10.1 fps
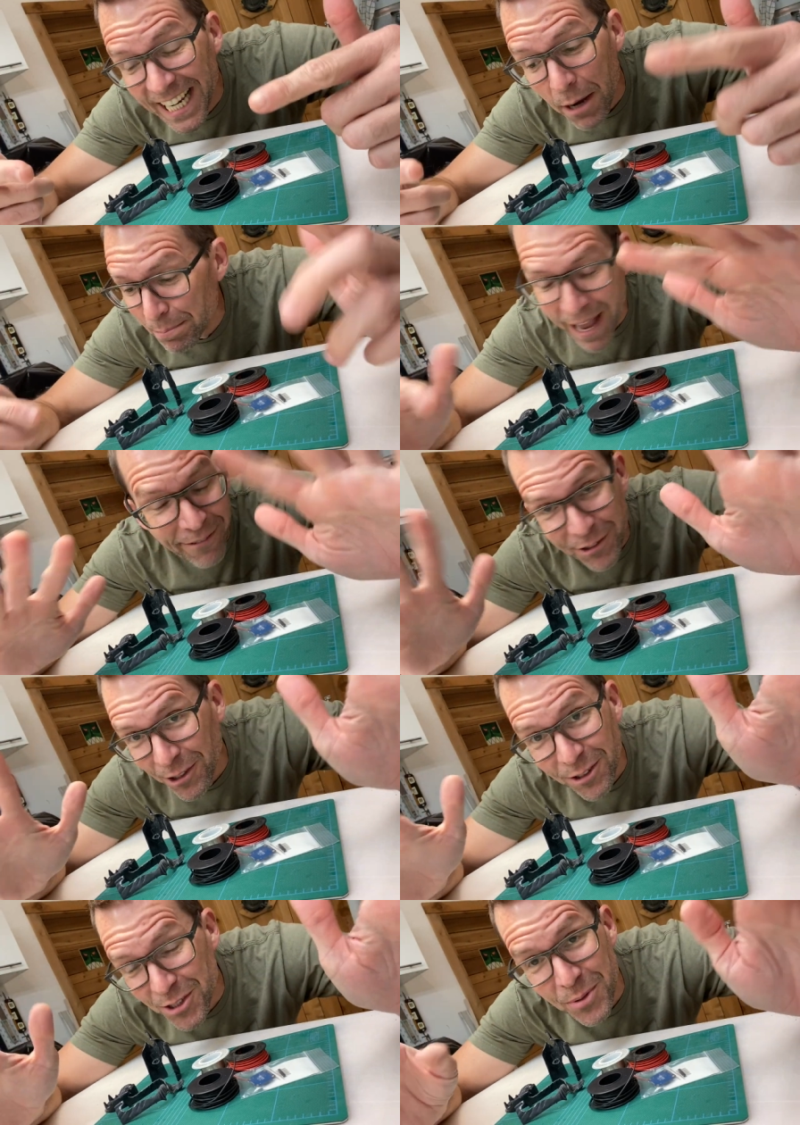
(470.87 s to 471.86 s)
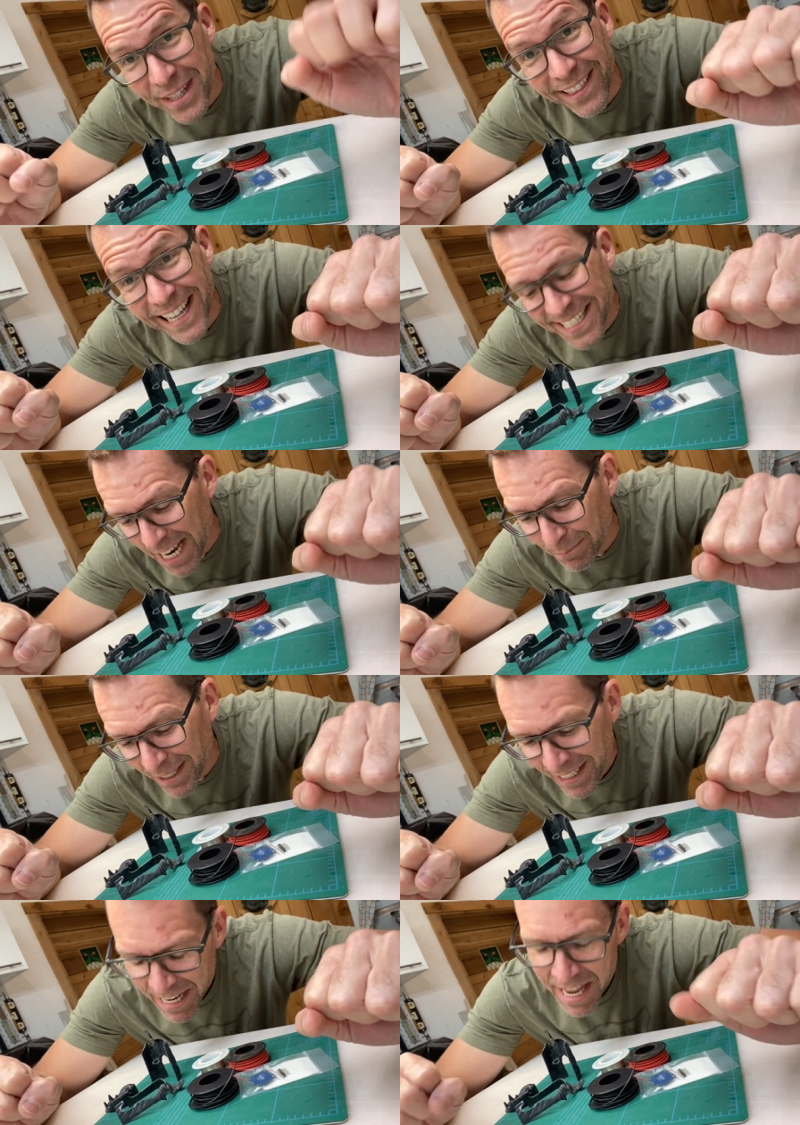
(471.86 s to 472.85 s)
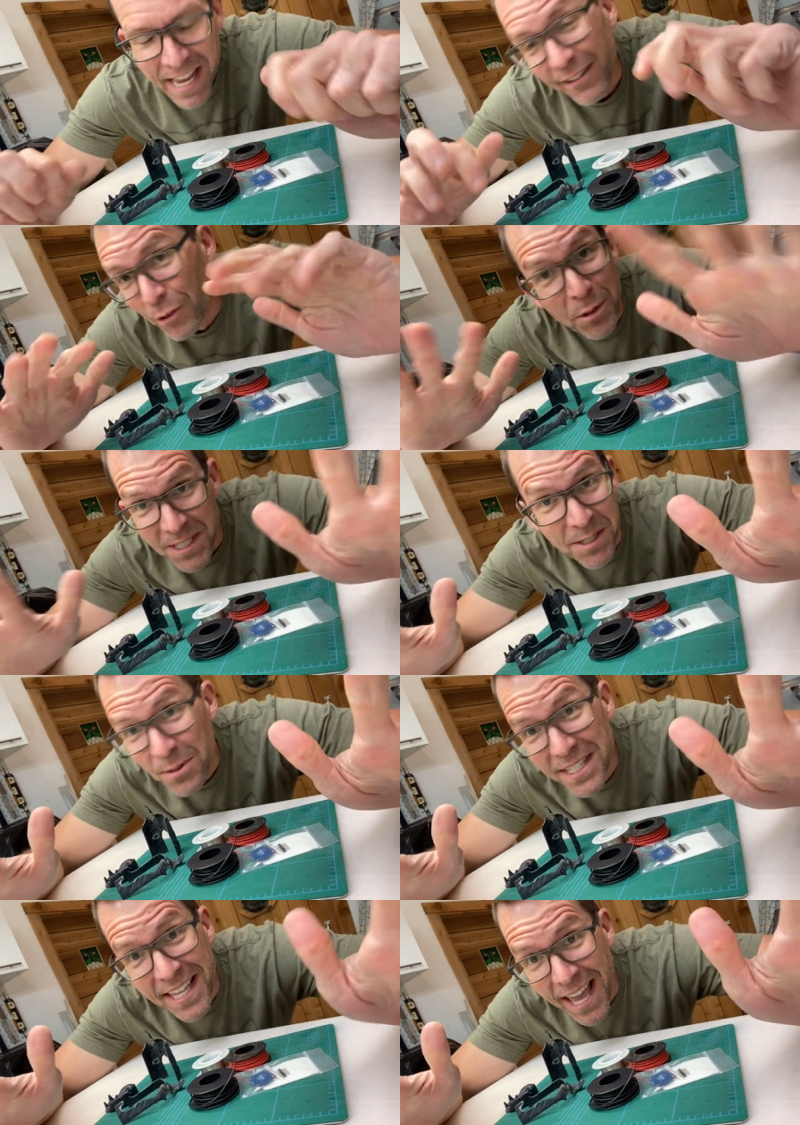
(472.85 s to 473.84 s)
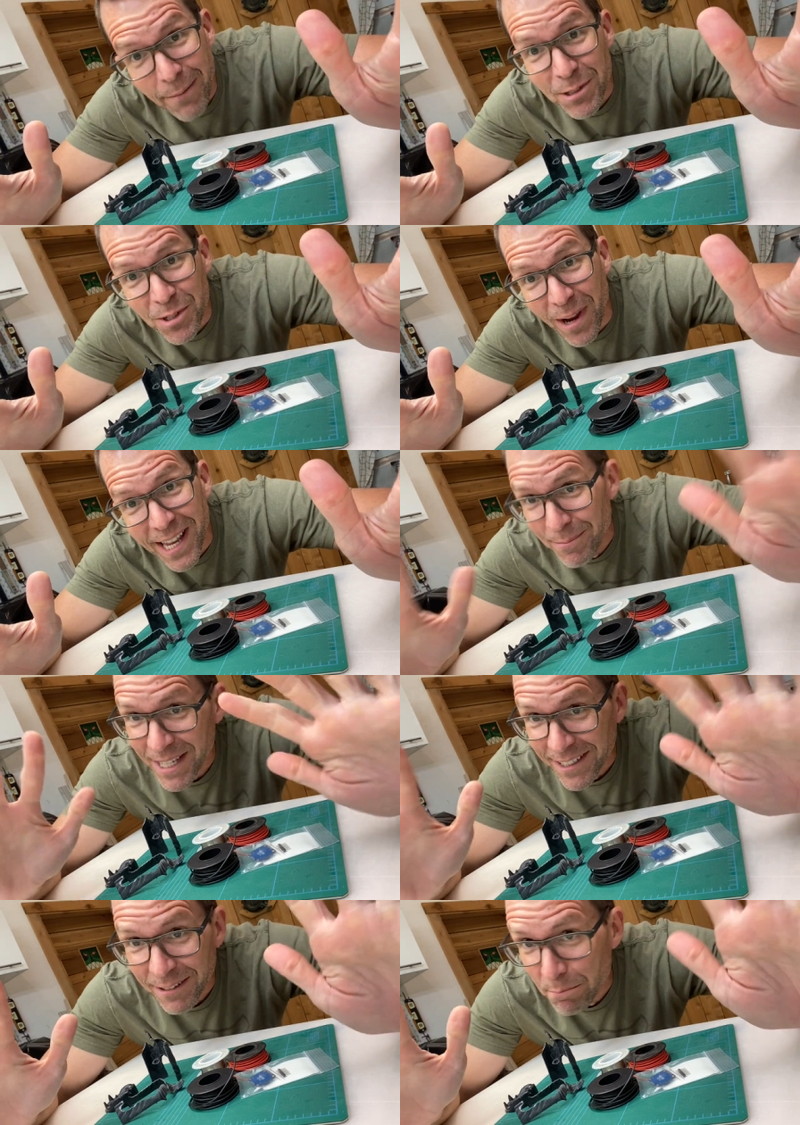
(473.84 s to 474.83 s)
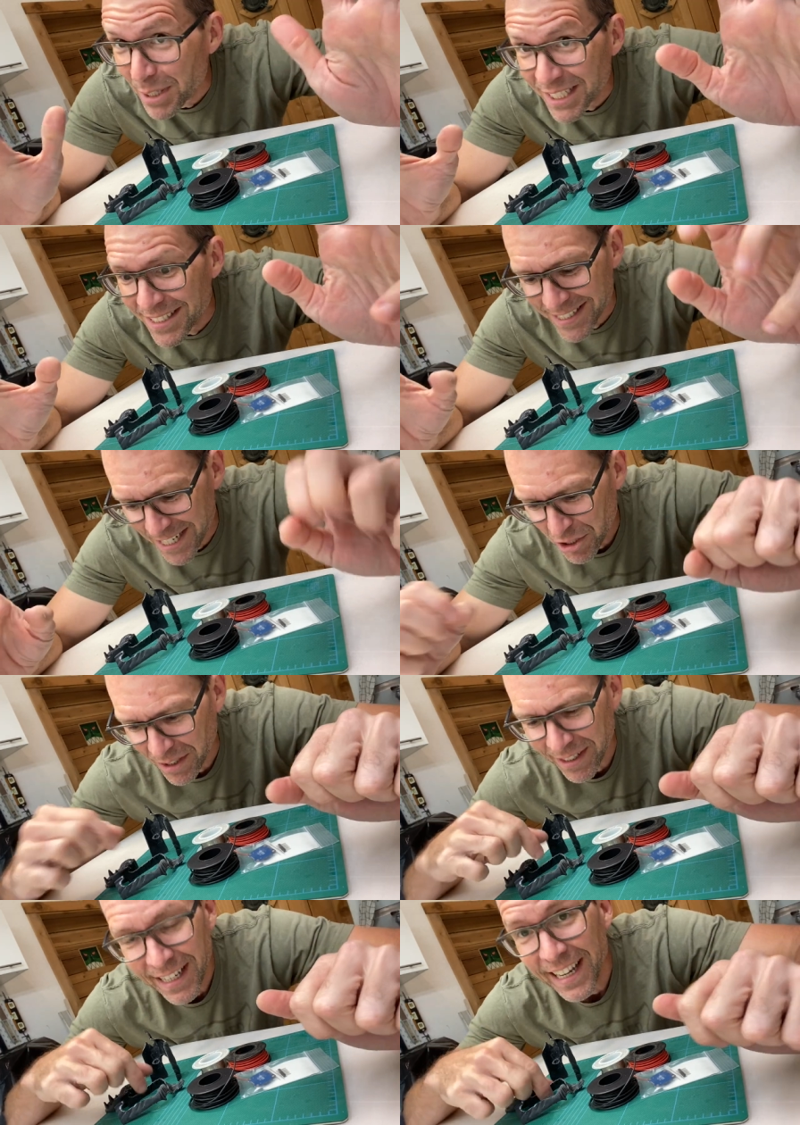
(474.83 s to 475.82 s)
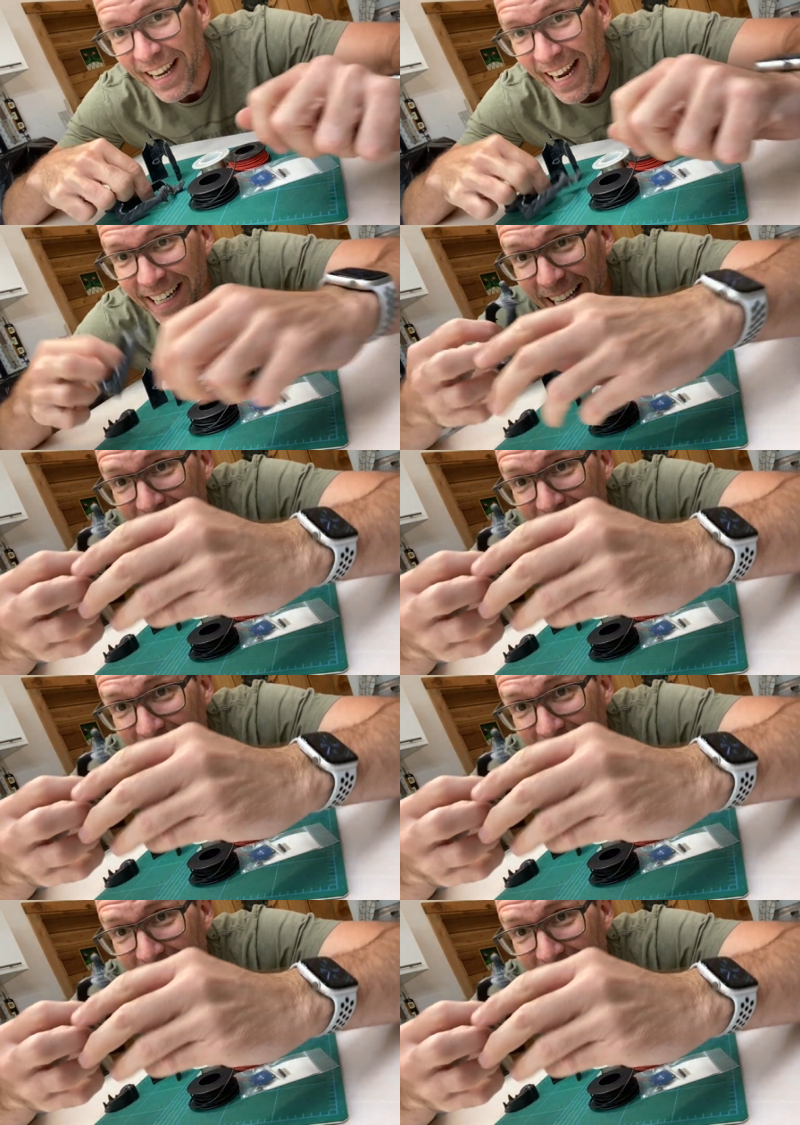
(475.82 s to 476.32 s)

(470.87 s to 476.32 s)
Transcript: up after shooting the last segment. Of course, as soon as the camera's away, I make a big decision and I